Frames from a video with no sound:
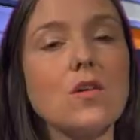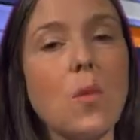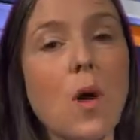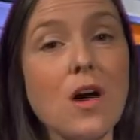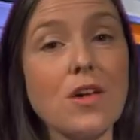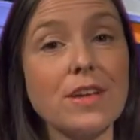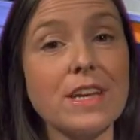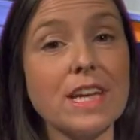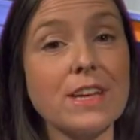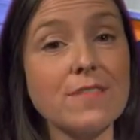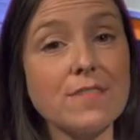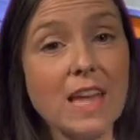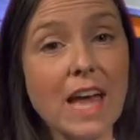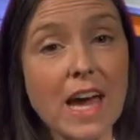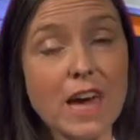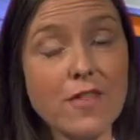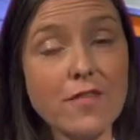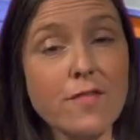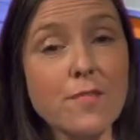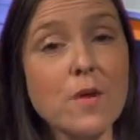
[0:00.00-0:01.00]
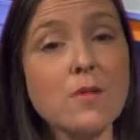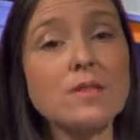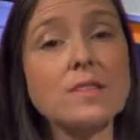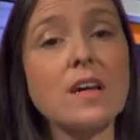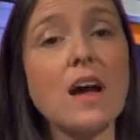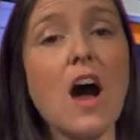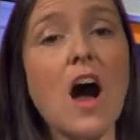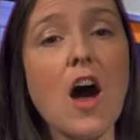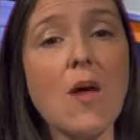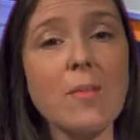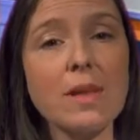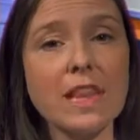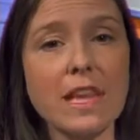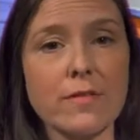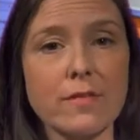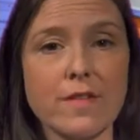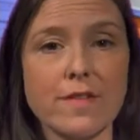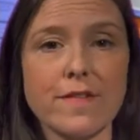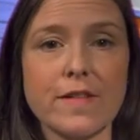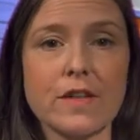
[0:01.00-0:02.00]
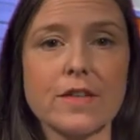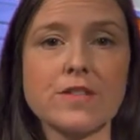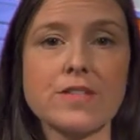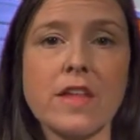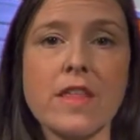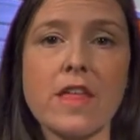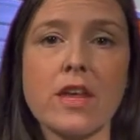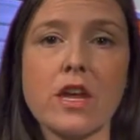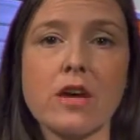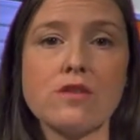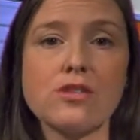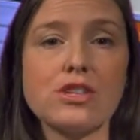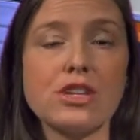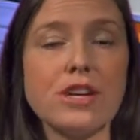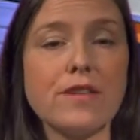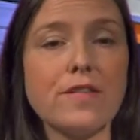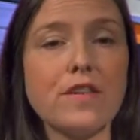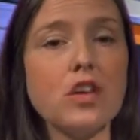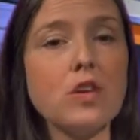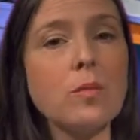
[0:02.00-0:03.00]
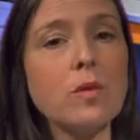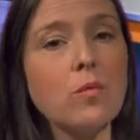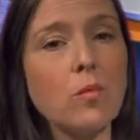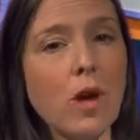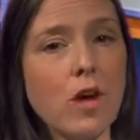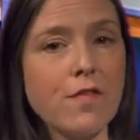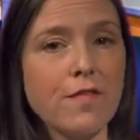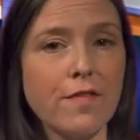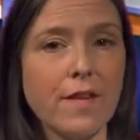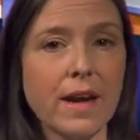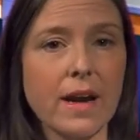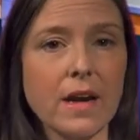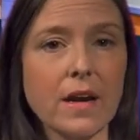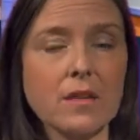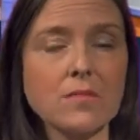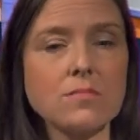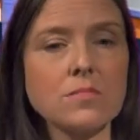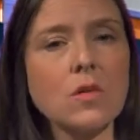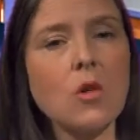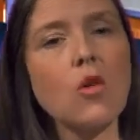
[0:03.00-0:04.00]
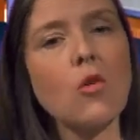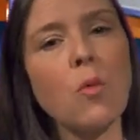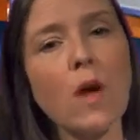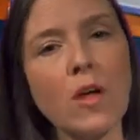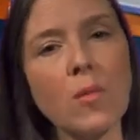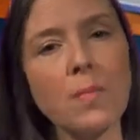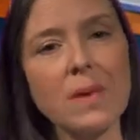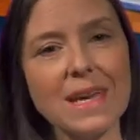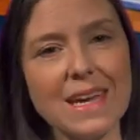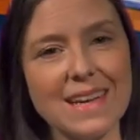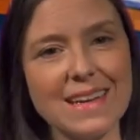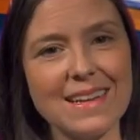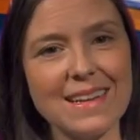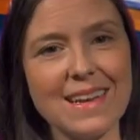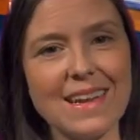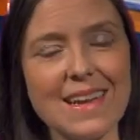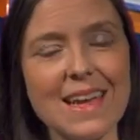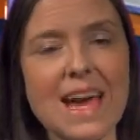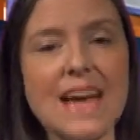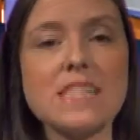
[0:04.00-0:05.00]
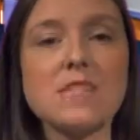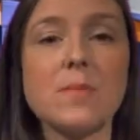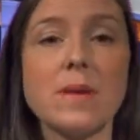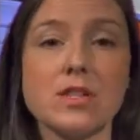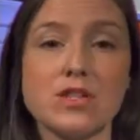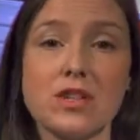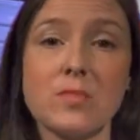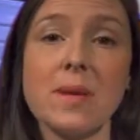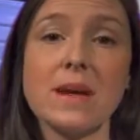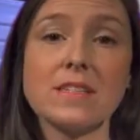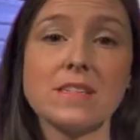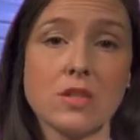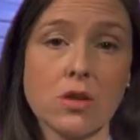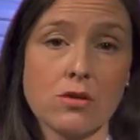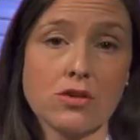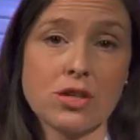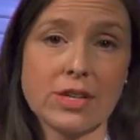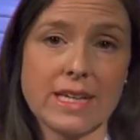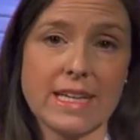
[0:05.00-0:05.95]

Quality of life most commonly refers to the notion of human welfare, or well-being, as measured by social